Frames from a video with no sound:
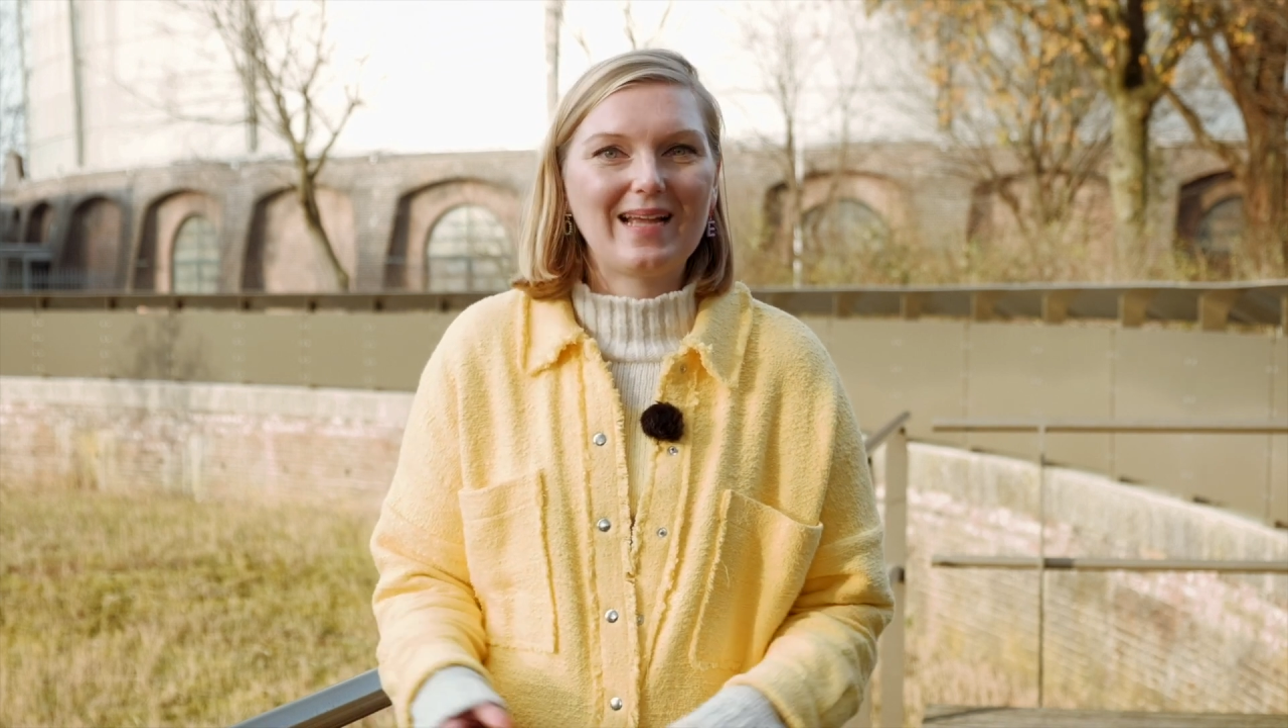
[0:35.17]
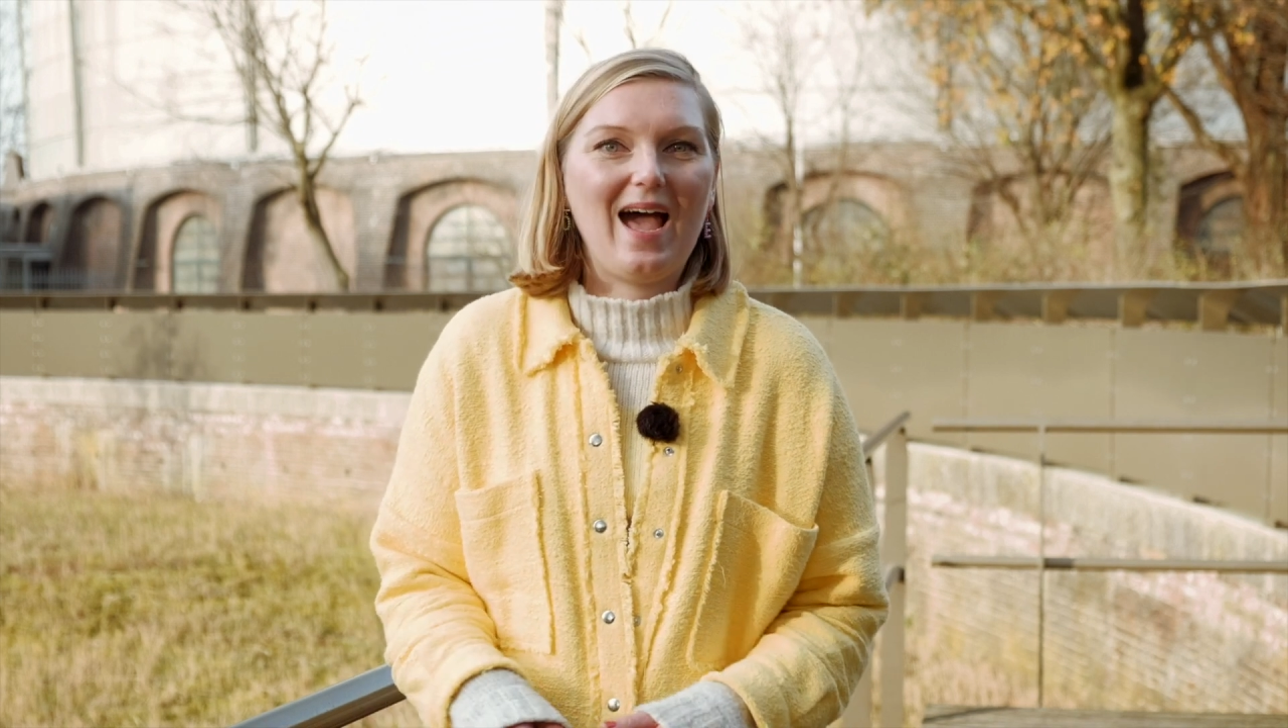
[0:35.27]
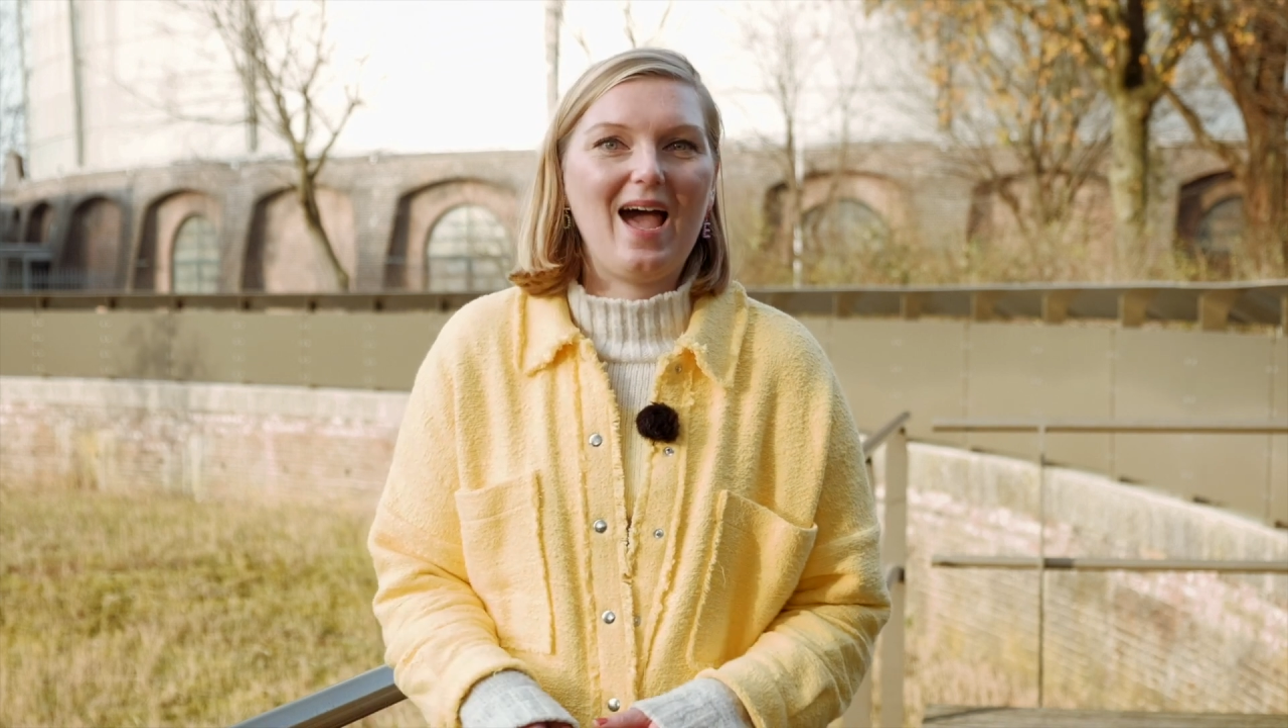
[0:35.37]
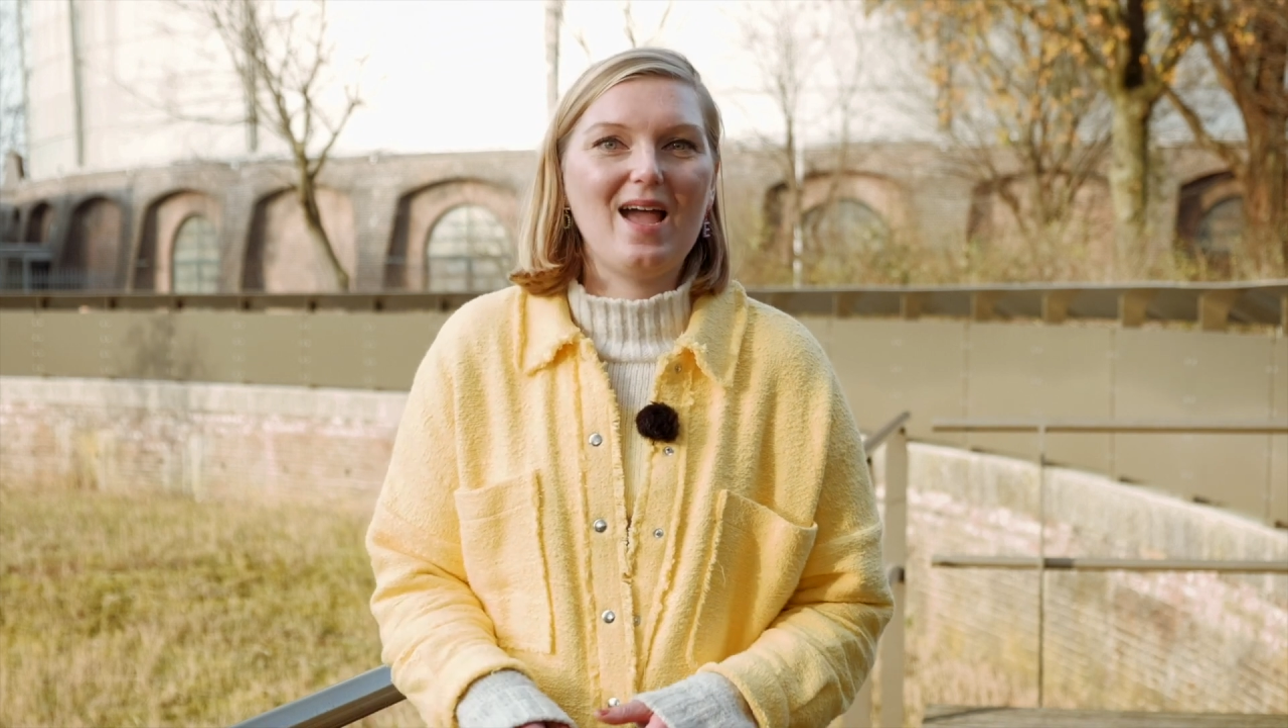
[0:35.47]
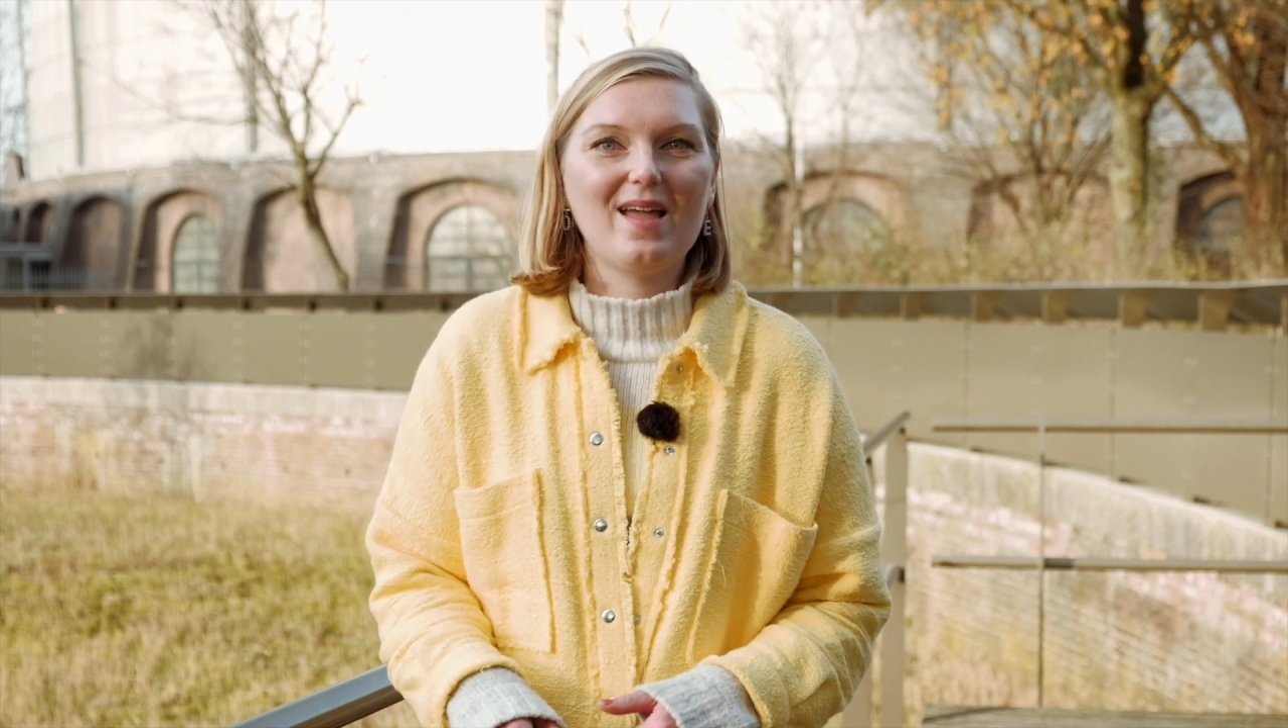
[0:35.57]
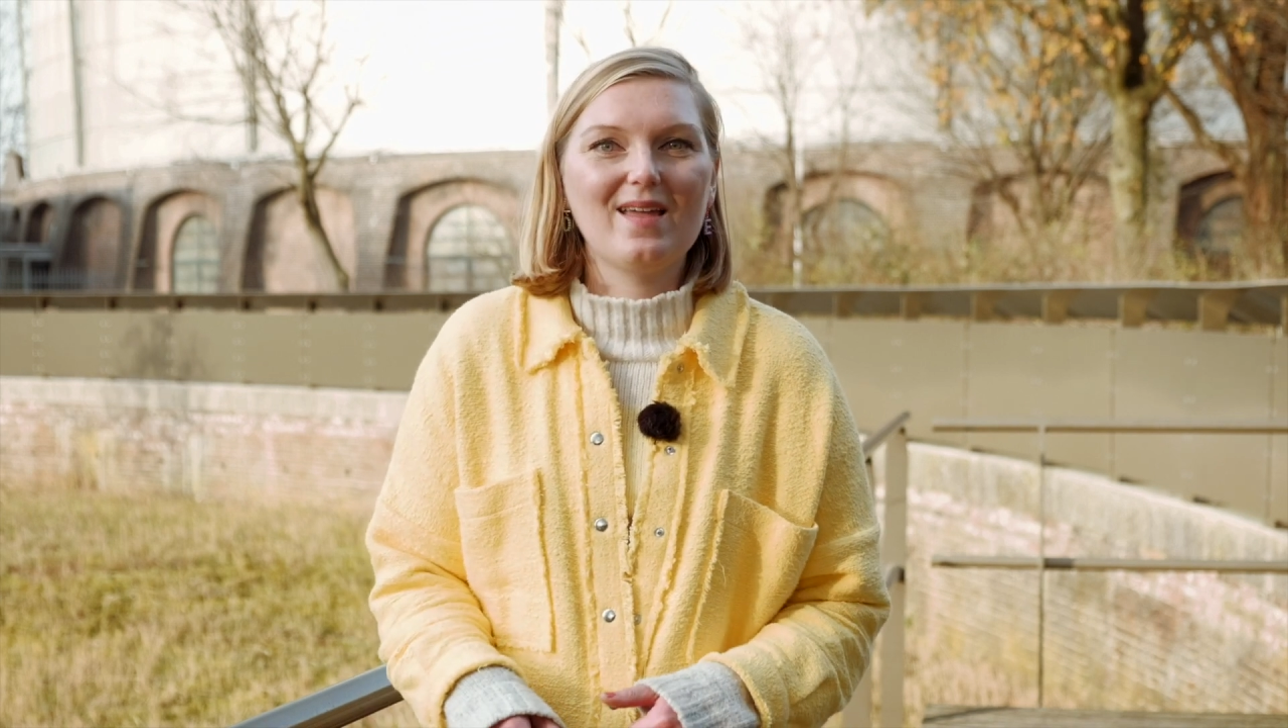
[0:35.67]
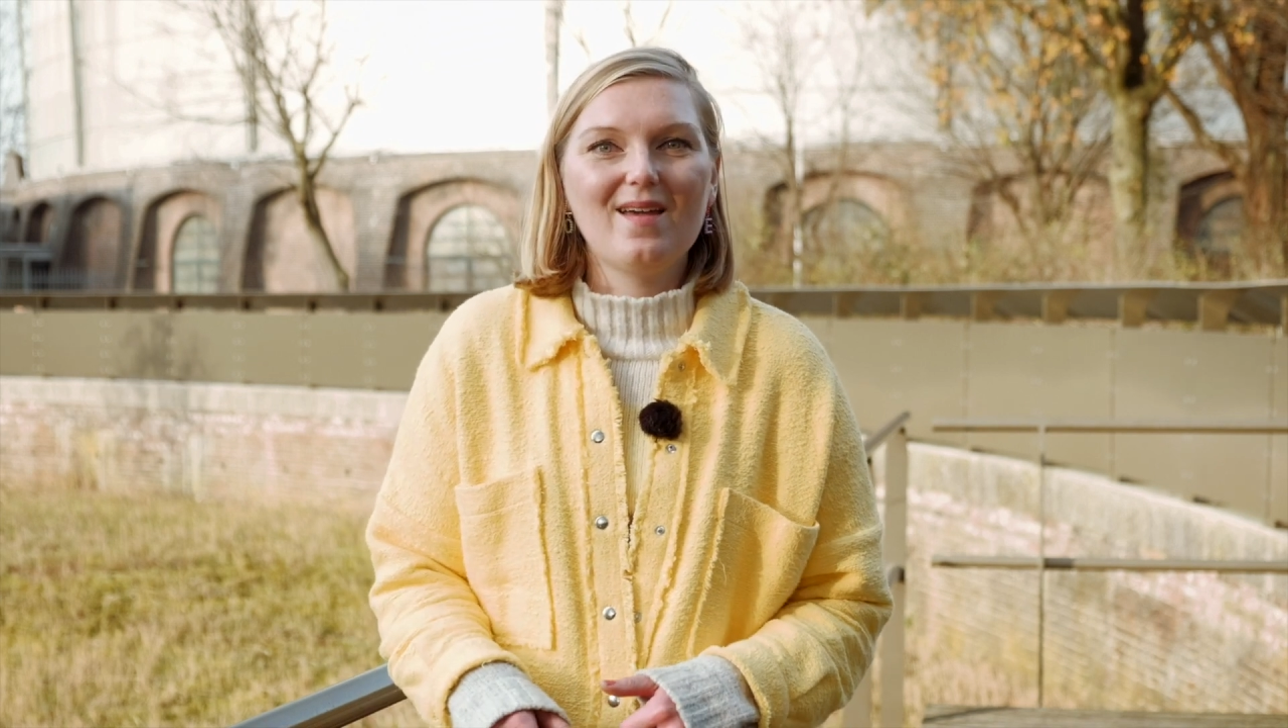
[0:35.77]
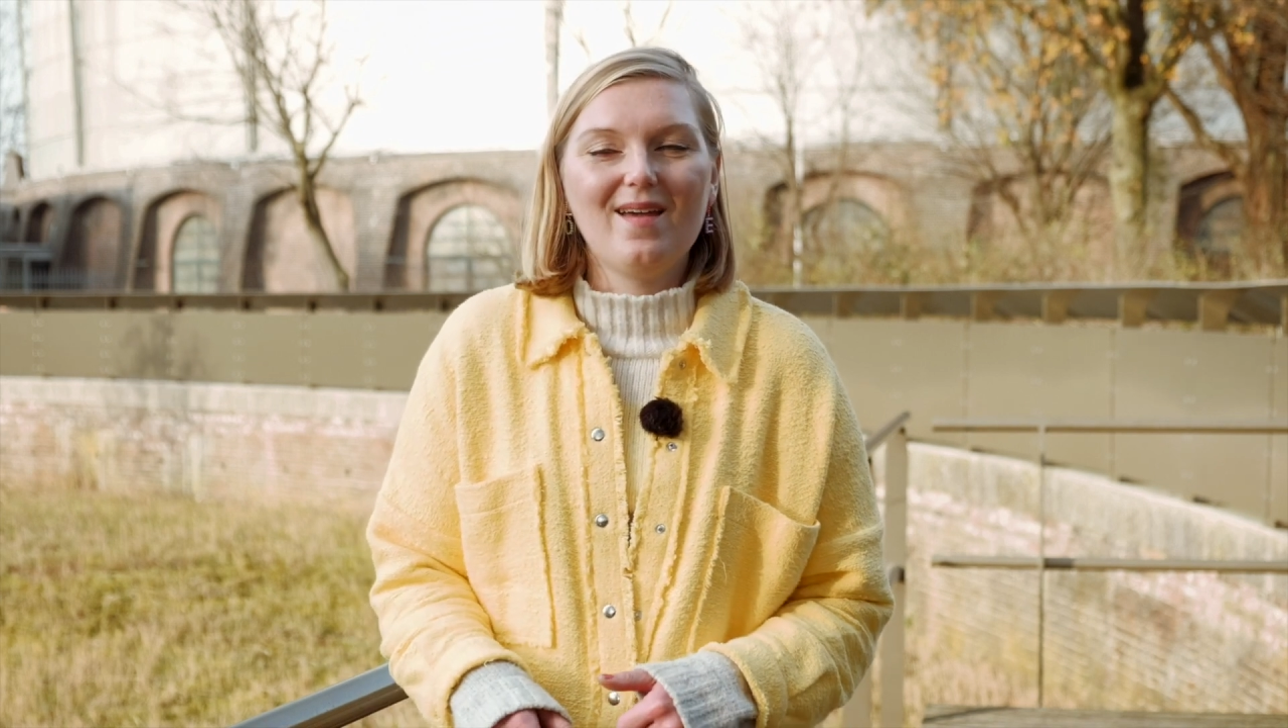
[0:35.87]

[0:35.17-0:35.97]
I